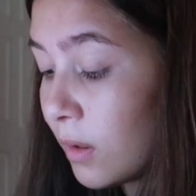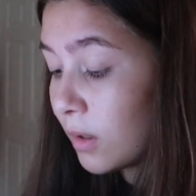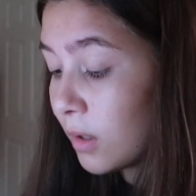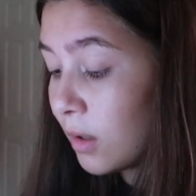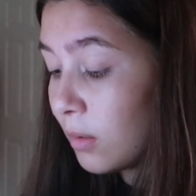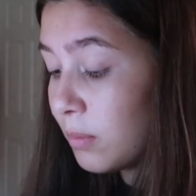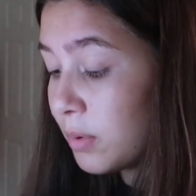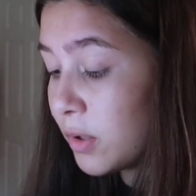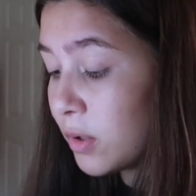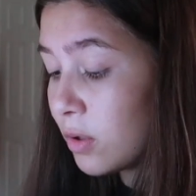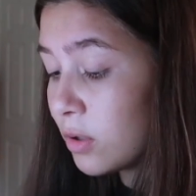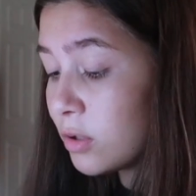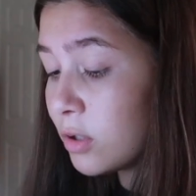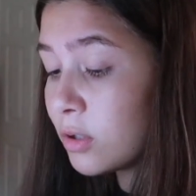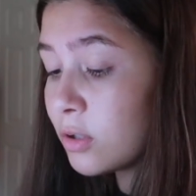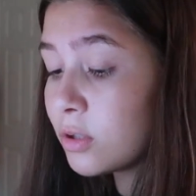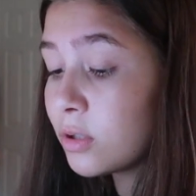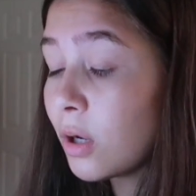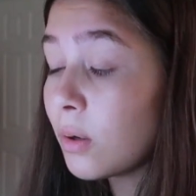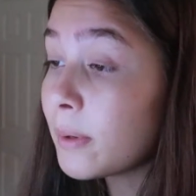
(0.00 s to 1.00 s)
computers are
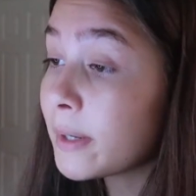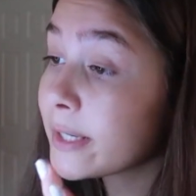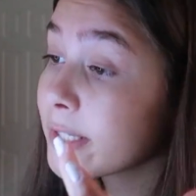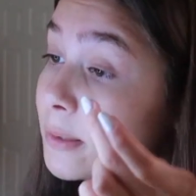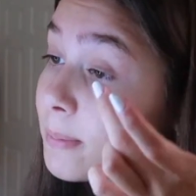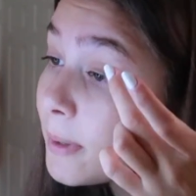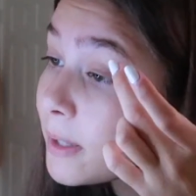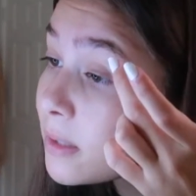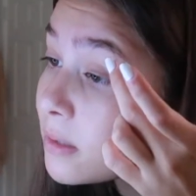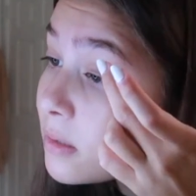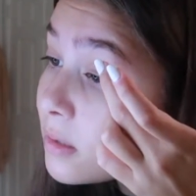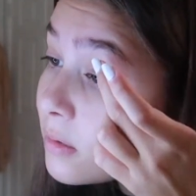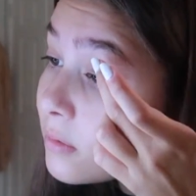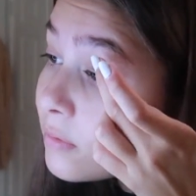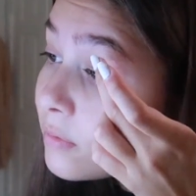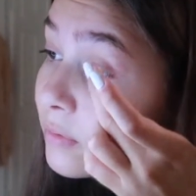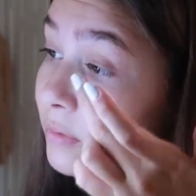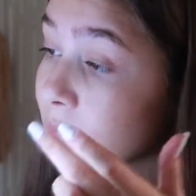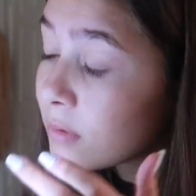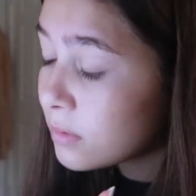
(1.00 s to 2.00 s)
so
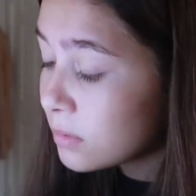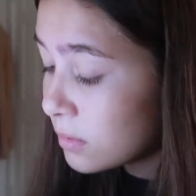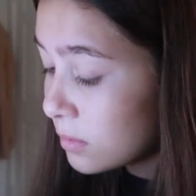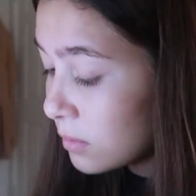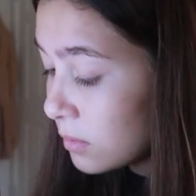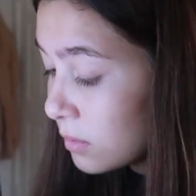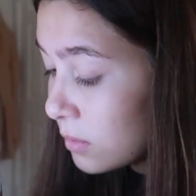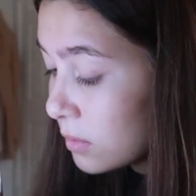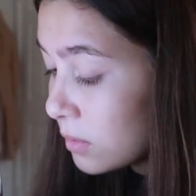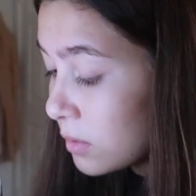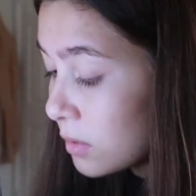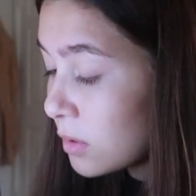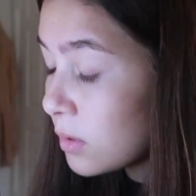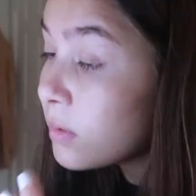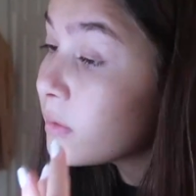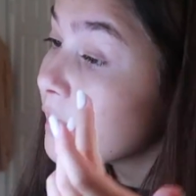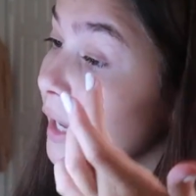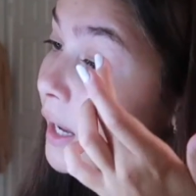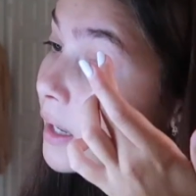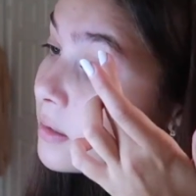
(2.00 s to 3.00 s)
expensive. So
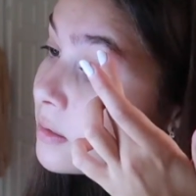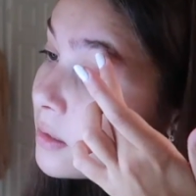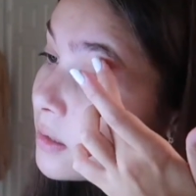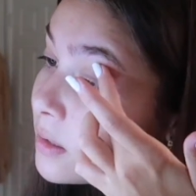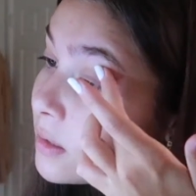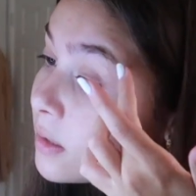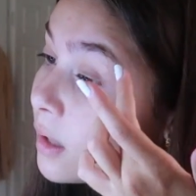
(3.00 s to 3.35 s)
that's like